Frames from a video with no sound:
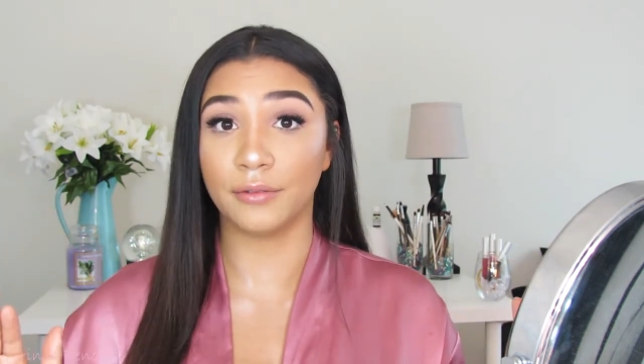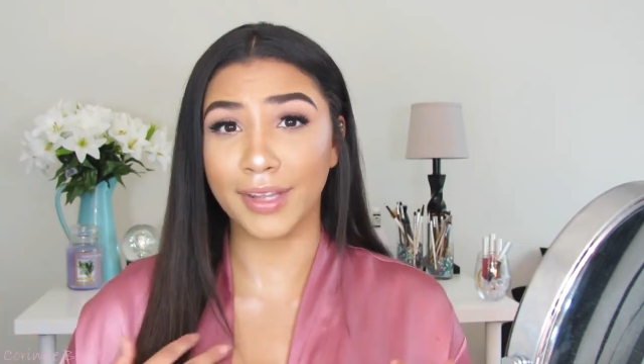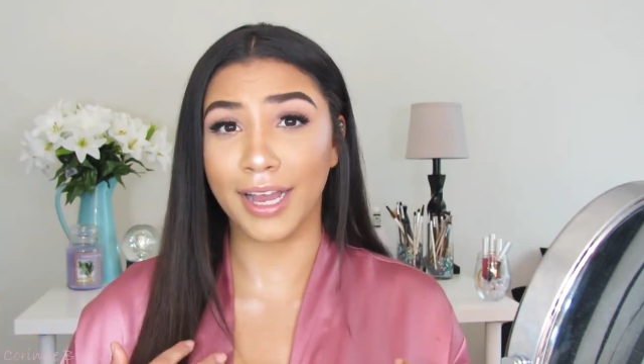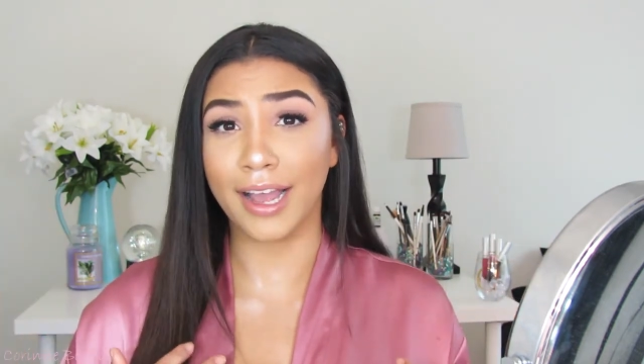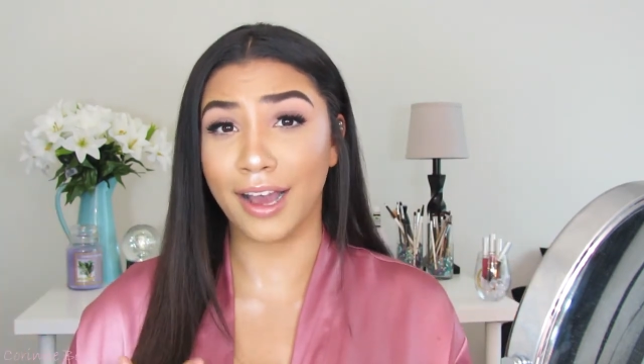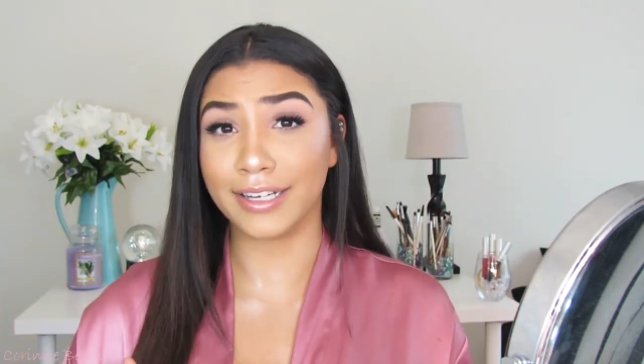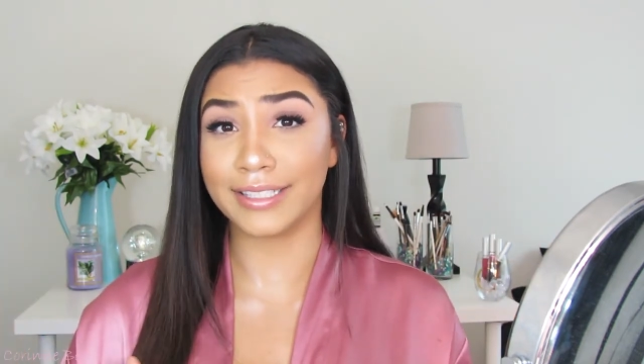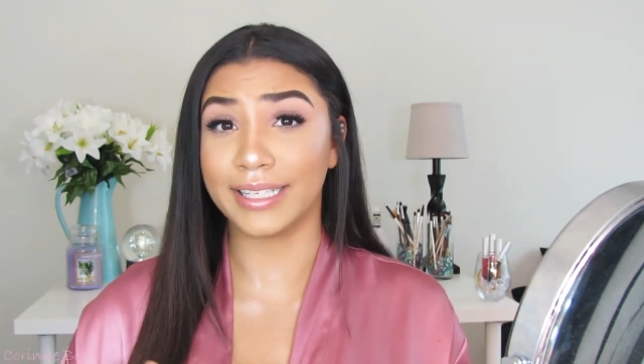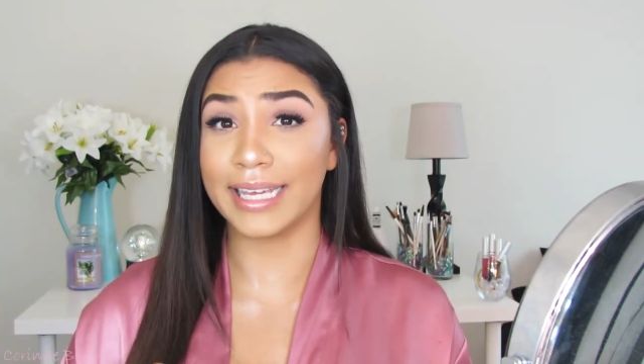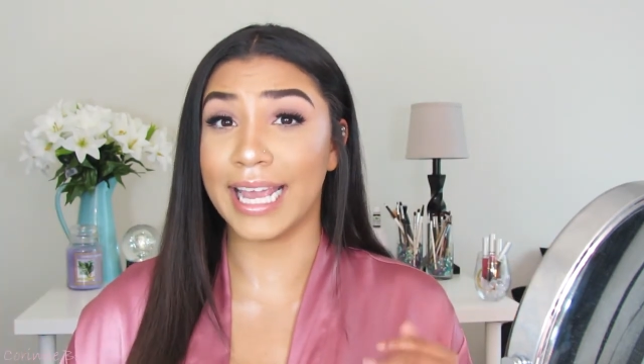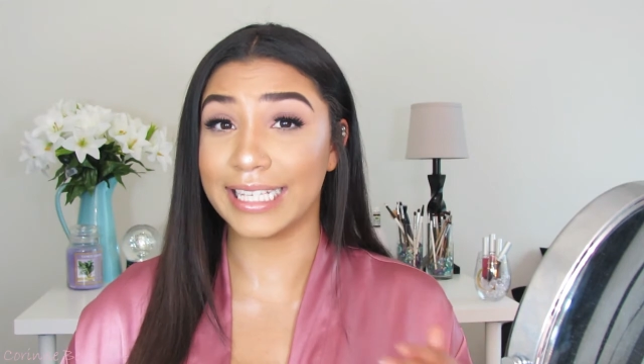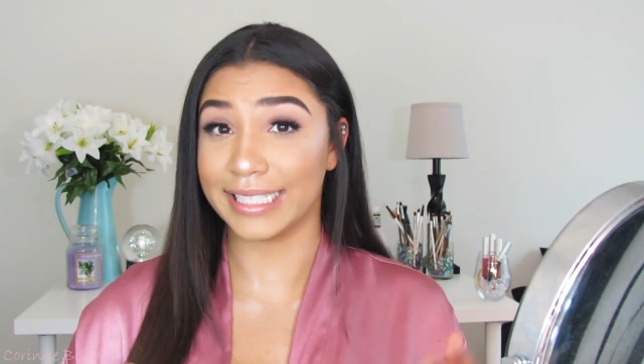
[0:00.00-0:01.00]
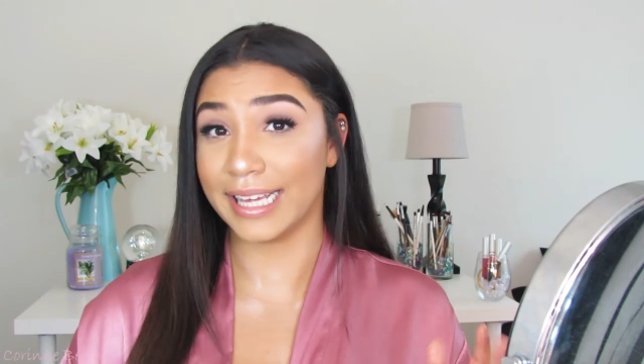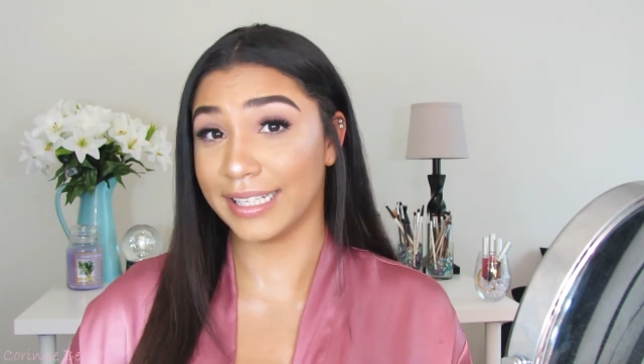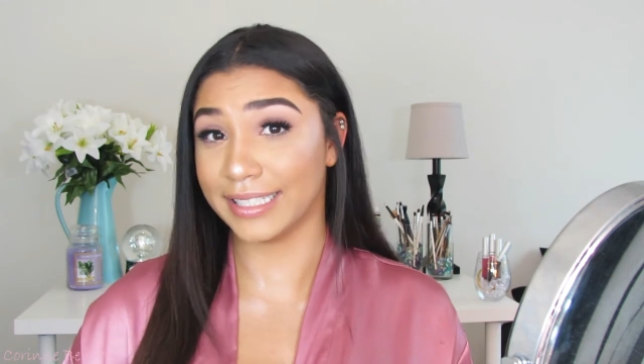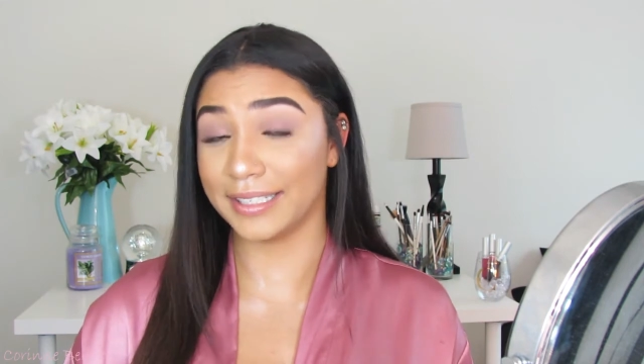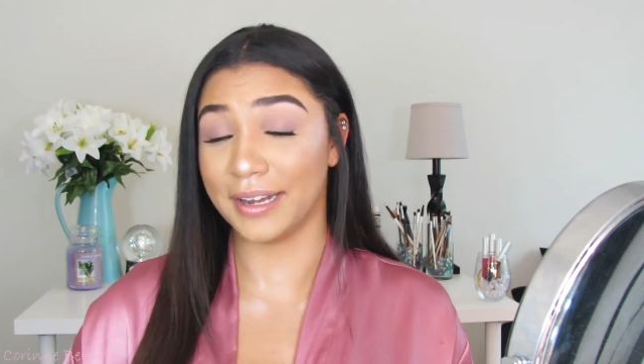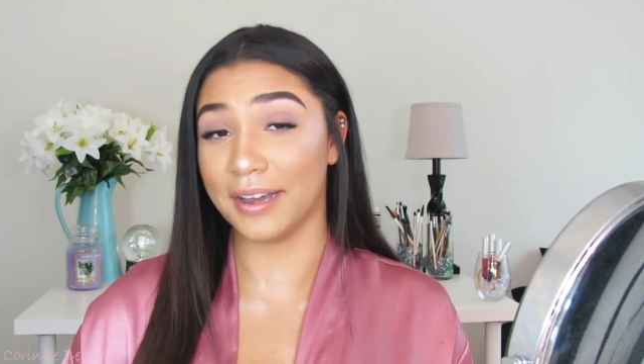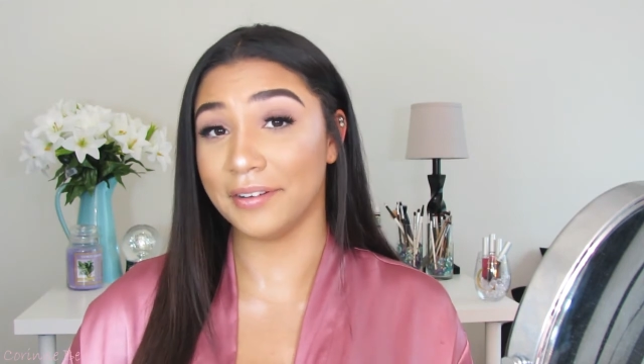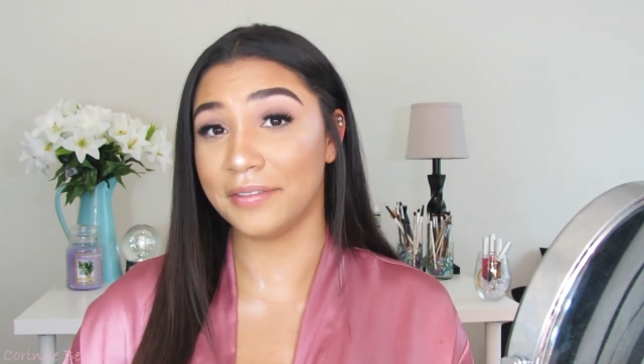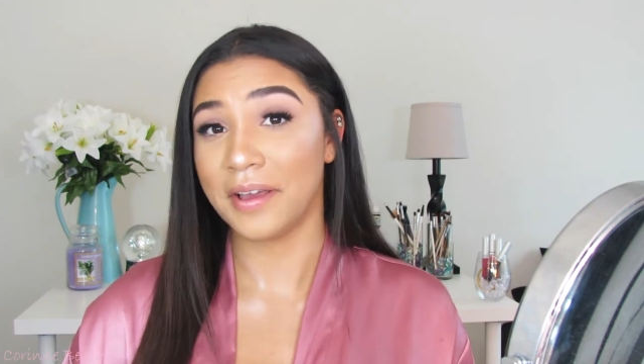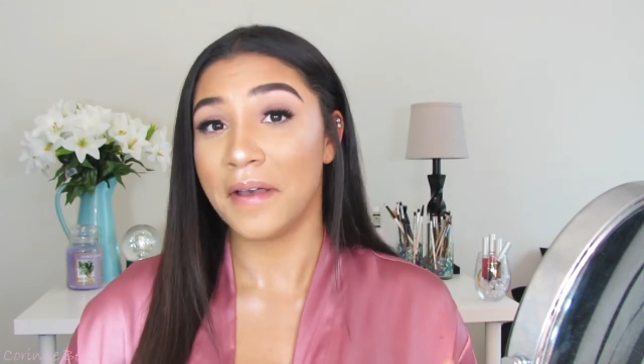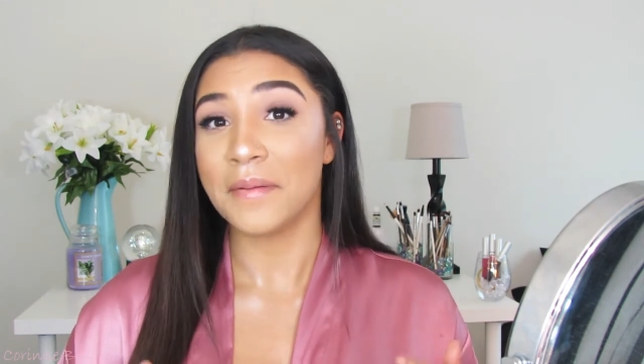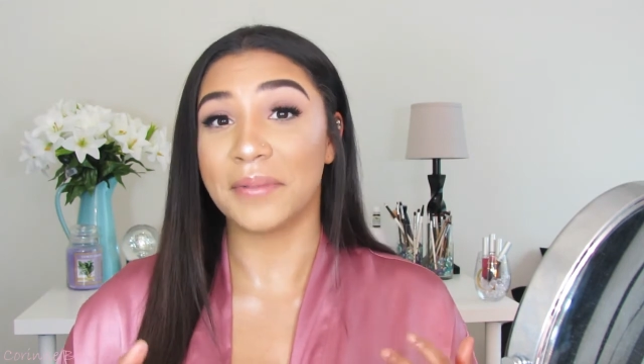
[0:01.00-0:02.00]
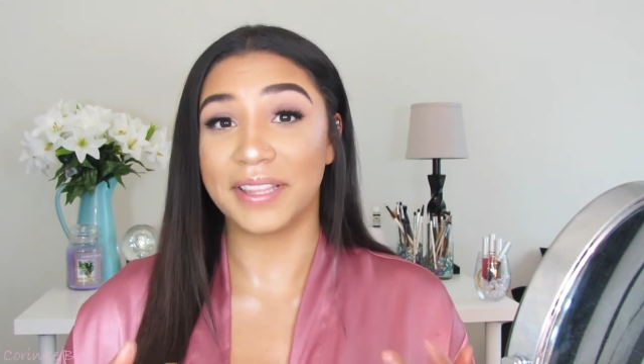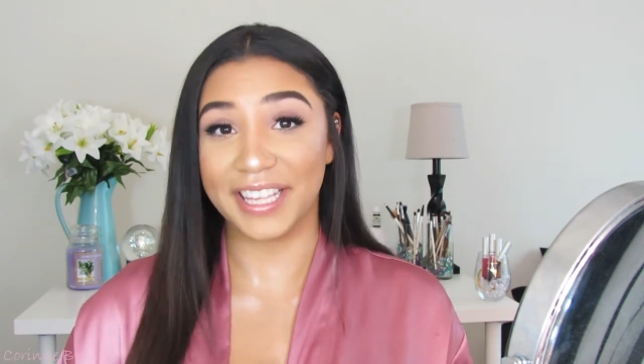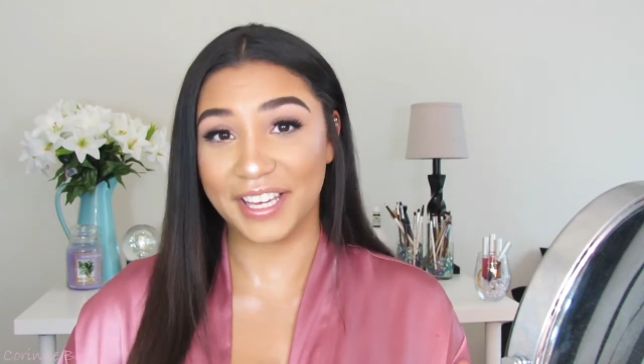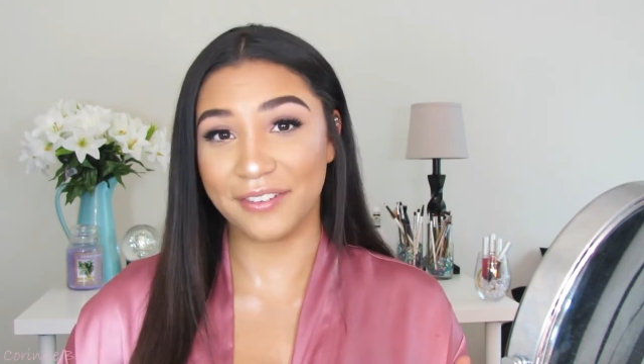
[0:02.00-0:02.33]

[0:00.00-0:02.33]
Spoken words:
I honestly can't say this enough, but thank